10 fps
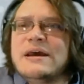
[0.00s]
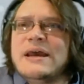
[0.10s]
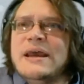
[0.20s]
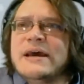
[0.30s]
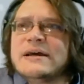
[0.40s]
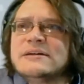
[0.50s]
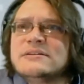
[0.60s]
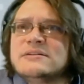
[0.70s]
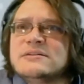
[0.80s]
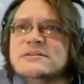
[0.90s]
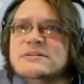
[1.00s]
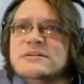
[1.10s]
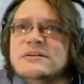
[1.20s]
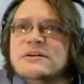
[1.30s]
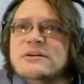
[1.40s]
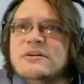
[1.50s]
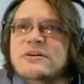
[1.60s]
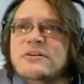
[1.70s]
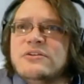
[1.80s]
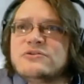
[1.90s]
And
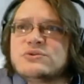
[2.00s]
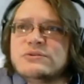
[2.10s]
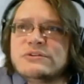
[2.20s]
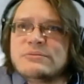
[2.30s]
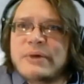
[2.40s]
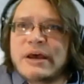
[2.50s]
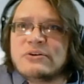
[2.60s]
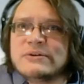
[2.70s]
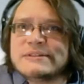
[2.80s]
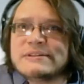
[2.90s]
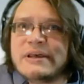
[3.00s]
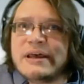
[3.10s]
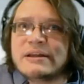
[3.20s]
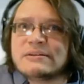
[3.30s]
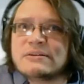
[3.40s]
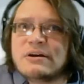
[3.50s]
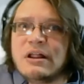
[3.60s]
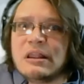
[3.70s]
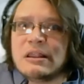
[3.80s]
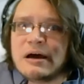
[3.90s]
the truth of the matter is that a
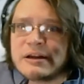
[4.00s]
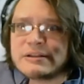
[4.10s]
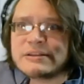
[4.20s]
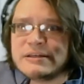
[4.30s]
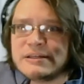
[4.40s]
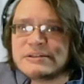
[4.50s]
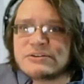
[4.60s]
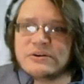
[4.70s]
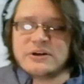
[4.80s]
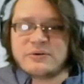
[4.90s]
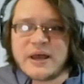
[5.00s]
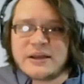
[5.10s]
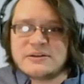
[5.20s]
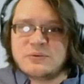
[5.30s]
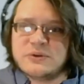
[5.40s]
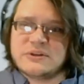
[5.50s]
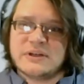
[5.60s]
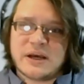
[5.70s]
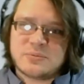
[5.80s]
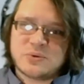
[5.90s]
lot of things are interacting with
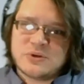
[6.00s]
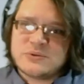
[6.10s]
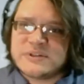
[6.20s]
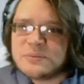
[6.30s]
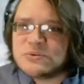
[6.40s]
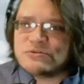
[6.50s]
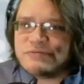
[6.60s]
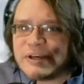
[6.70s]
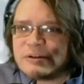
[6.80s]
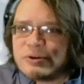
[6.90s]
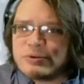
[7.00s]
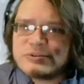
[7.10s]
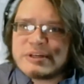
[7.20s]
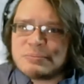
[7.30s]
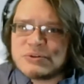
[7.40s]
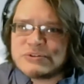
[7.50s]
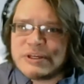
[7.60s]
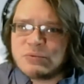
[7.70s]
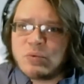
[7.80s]
cannabinoid receptors, vanilloid receptors, and